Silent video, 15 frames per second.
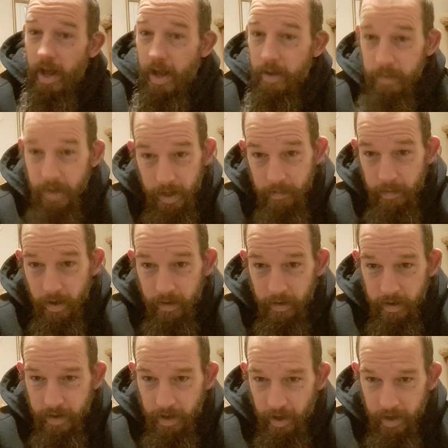I'm going to be
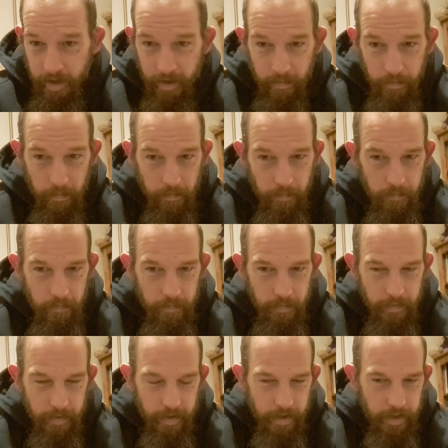honest guys,
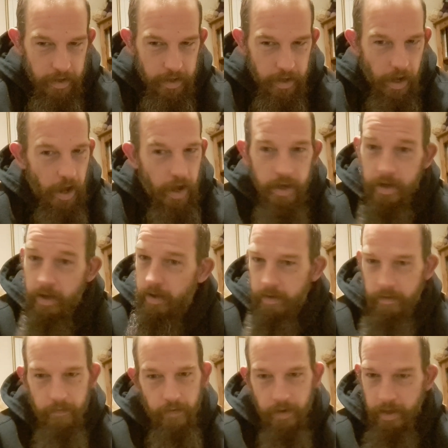I
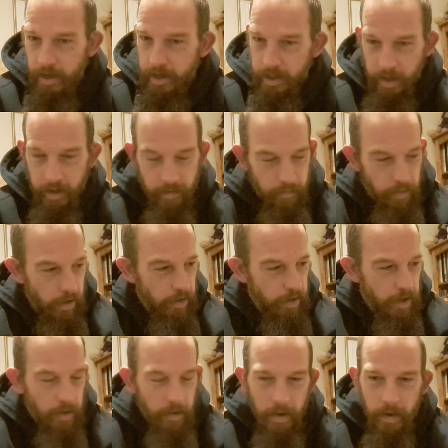couldn't finish this book.